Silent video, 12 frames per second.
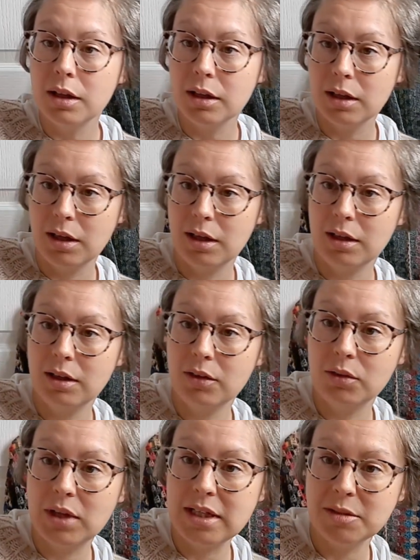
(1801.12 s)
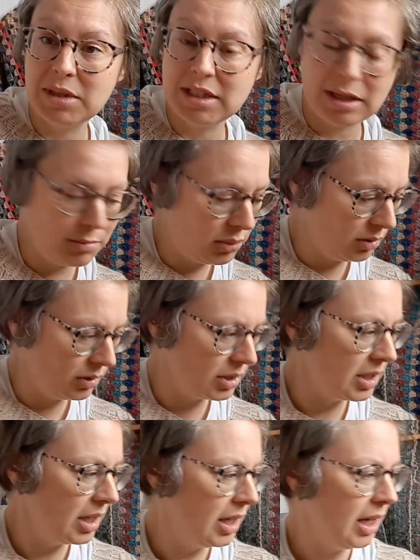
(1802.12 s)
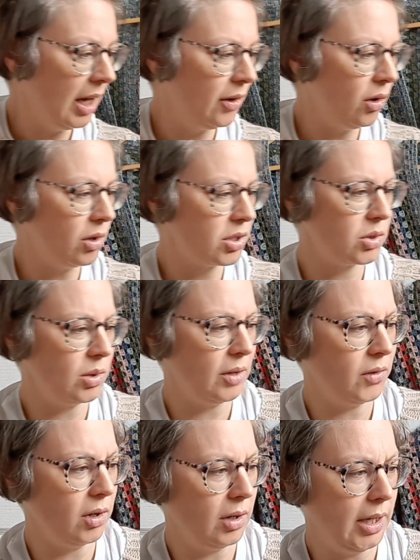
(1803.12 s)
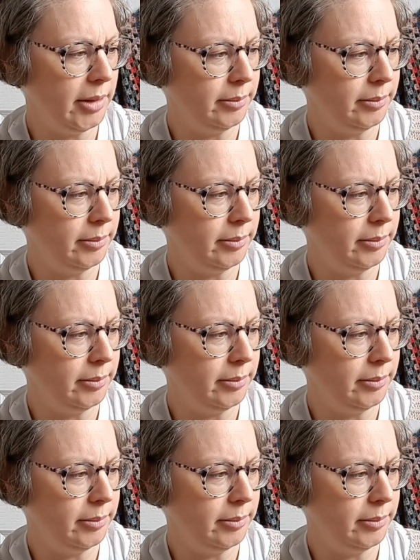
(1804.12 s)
Yeah, these are my samples. And also I've got